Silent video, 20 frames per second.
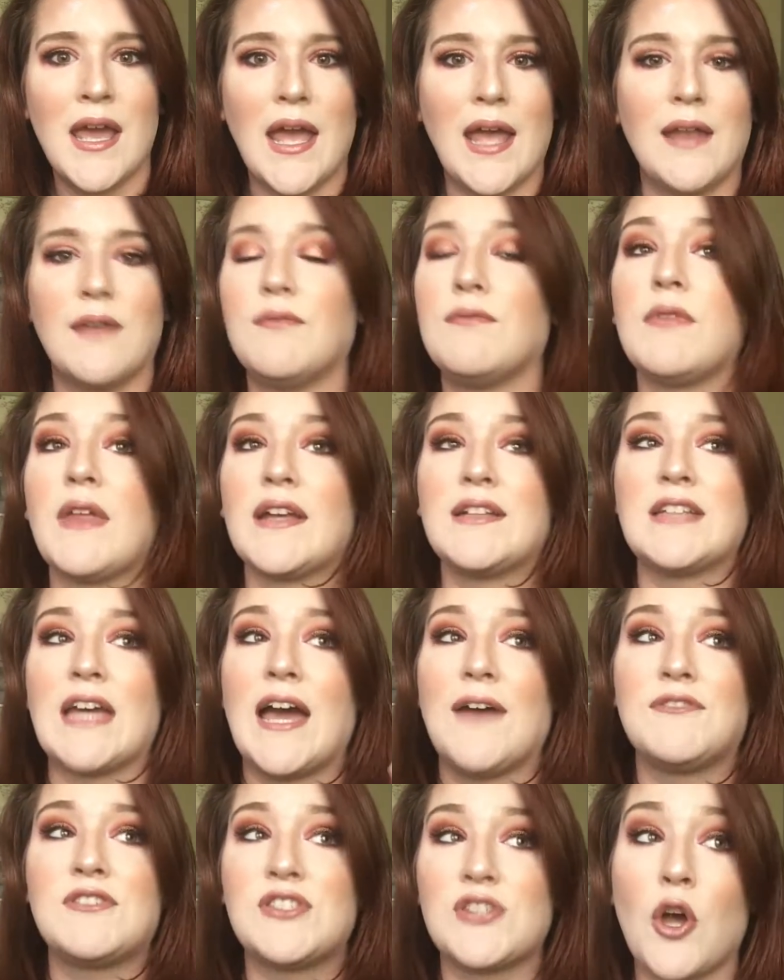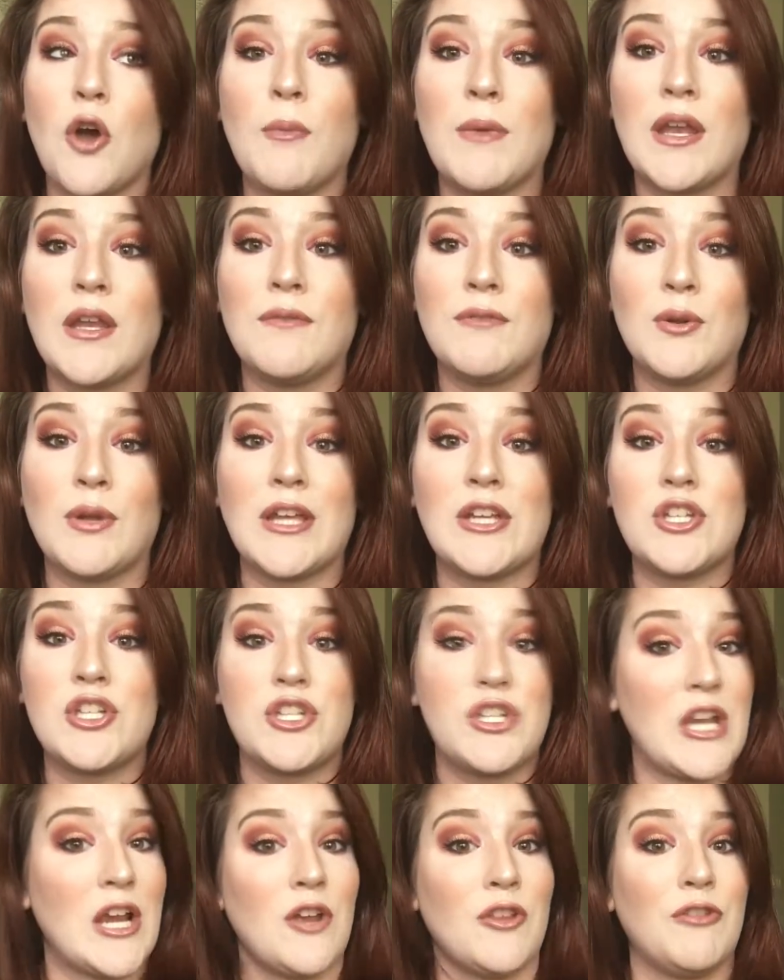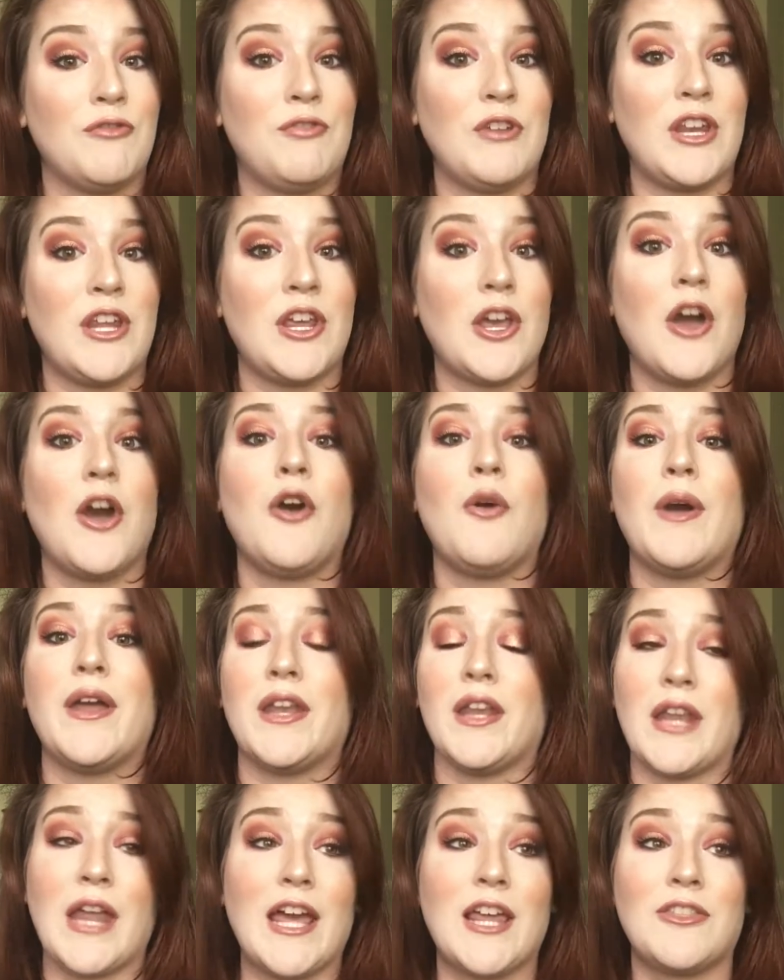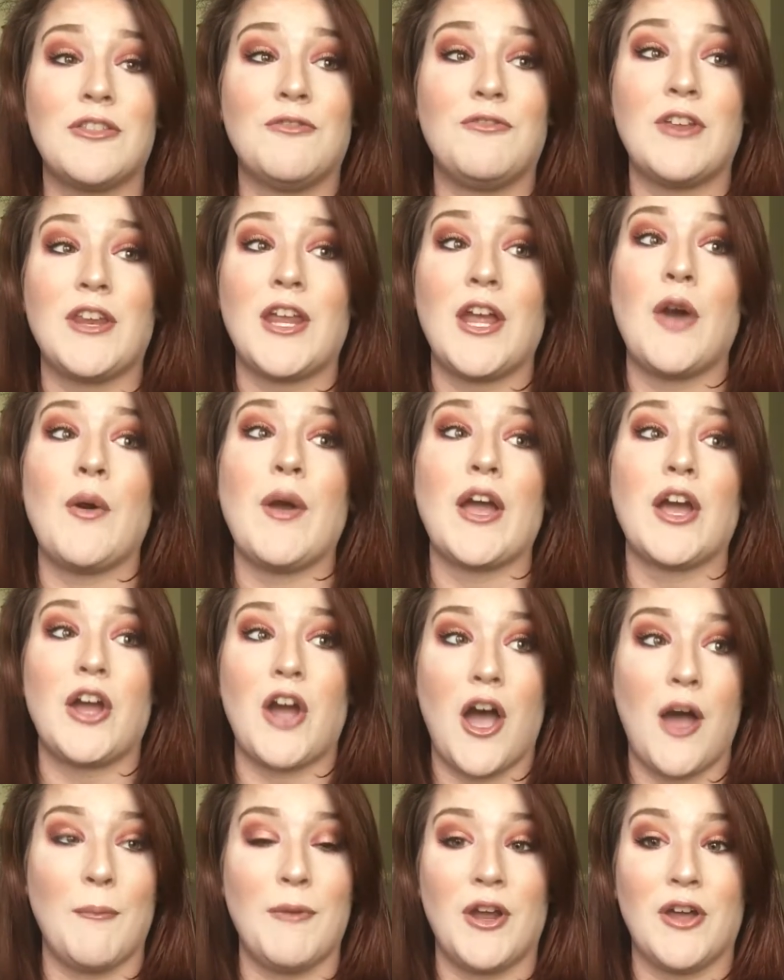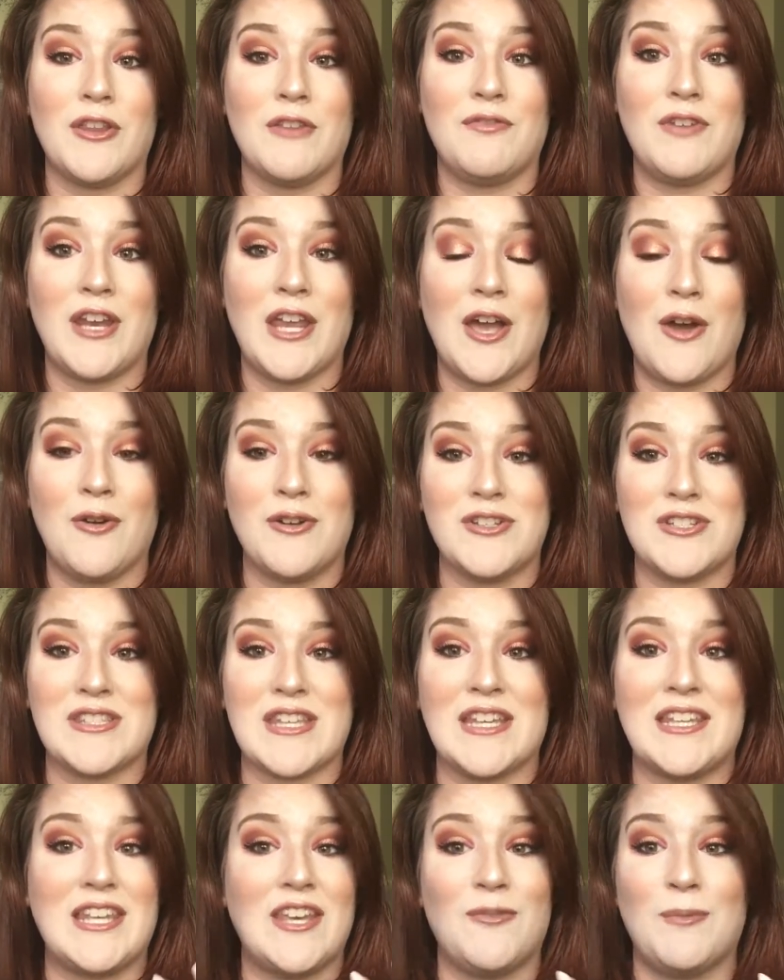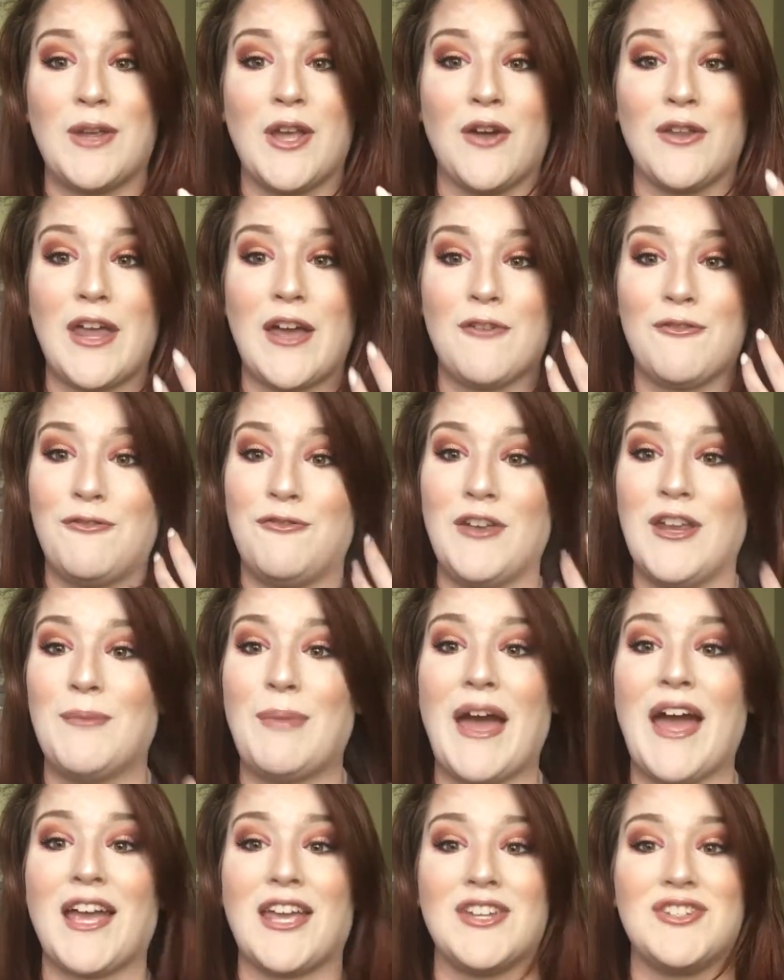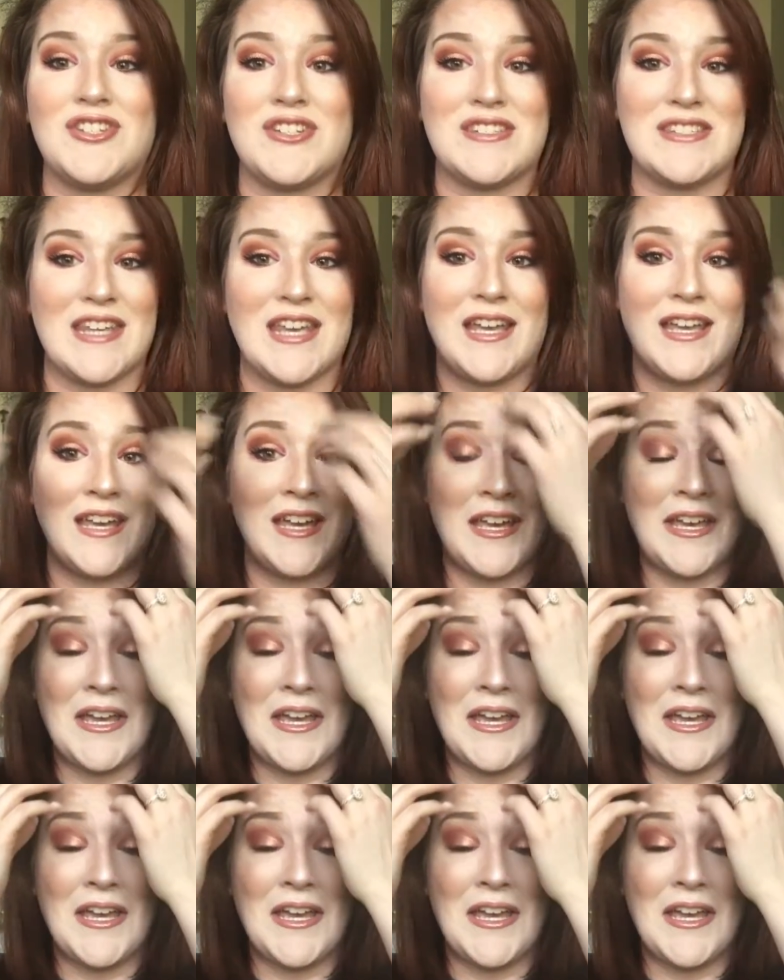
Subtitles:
And like to have so many of you like share the video and like the video and comment on the video and just like give me all that feedback, it just like,